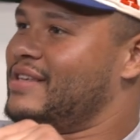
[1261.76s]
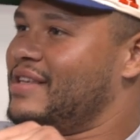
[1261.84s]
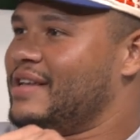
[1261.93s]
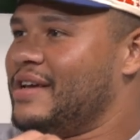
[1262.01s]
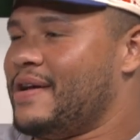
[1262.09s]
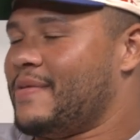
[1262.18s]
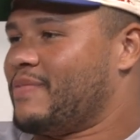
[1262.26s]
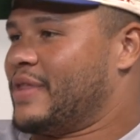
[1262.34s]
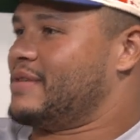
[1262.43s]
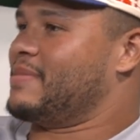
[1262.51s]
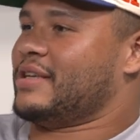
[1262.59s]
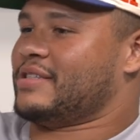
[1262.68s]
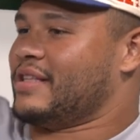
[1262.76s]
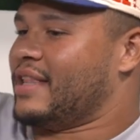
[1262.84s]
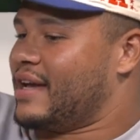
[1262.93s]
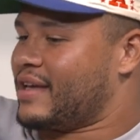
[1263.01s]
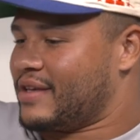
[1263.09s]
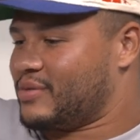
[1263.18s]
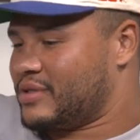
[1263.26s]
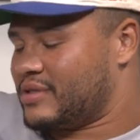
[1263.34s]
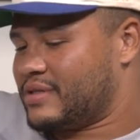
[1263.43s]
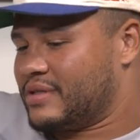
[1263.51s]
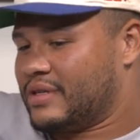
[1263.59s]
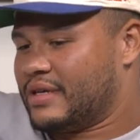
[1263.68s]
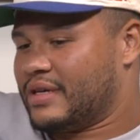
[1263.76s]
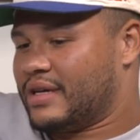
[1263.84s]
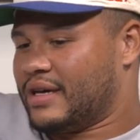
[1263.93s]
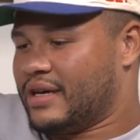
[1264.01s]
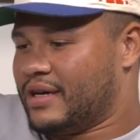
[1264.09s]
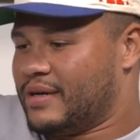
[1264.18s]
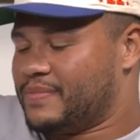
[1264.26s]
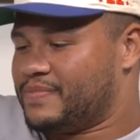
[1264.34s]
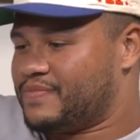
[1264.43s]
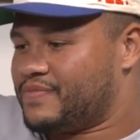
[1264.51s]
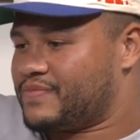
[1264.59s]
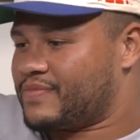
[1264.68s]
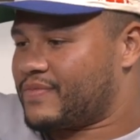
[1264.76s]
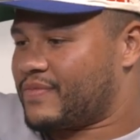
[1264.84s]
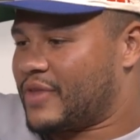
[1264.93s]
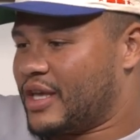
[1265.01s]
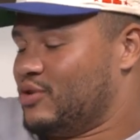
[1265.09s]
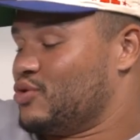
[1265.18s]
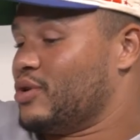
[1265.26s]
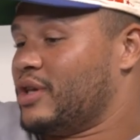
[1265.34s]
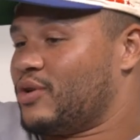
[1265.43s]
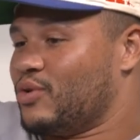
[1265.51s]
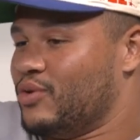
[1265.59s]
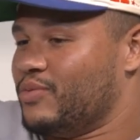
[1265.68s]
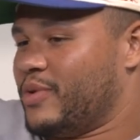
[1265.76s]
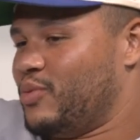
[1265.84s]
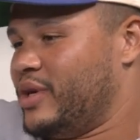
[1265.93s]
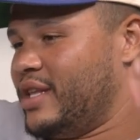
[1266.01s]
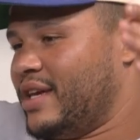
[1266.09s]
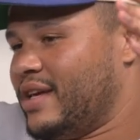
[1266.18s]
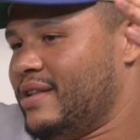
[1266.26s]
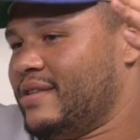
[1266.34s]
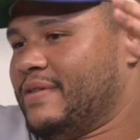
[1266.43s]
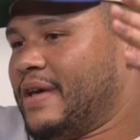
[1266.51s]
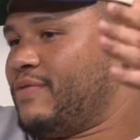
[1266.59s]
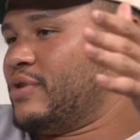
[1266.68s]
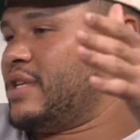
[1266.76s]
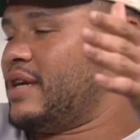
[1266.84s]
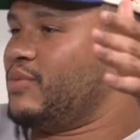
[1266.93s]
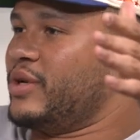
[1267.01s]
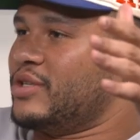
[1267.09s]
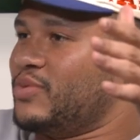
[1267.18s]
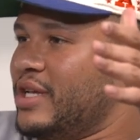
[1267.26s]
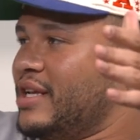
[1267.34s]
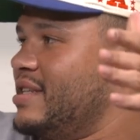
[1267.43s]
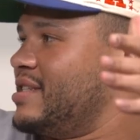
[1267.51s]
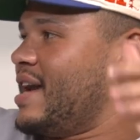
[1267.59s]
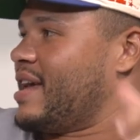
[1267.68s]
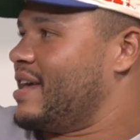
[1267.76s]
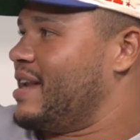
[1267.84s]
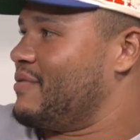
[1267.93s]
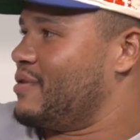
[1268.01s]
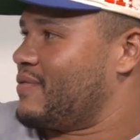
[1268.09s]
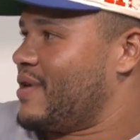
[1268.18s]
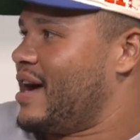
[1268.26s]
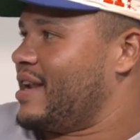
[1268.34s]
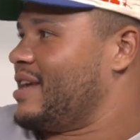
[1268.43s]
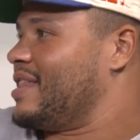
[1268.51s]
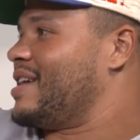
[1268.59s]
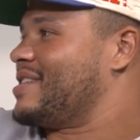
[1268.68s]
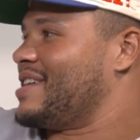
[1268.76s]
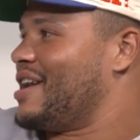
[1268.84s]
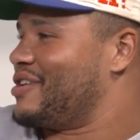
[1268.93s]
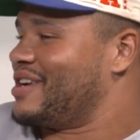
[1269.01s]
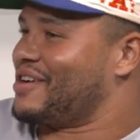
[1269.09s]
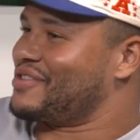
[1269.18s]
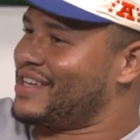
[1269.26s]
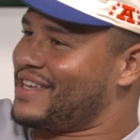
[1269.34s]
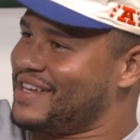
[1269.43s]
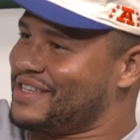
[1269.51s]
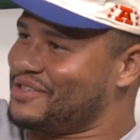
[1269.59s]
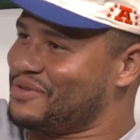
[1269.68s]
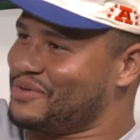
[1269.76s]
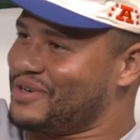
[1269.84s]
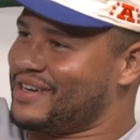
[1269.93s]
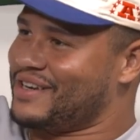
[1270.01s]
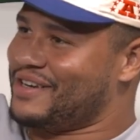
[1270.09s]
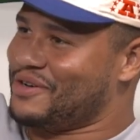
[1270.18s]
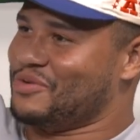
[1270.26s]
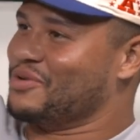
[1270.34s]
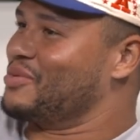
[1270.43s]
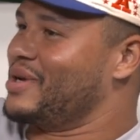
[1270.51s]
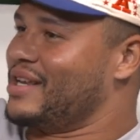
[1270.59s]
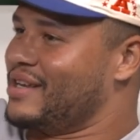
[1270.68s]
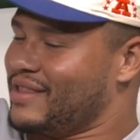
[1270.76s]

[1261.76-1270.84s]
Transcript: And it's basically like, it was really cool. And we did, like, for 10 weeks, we did a check-in every Friday and like shouted out the kids who were reading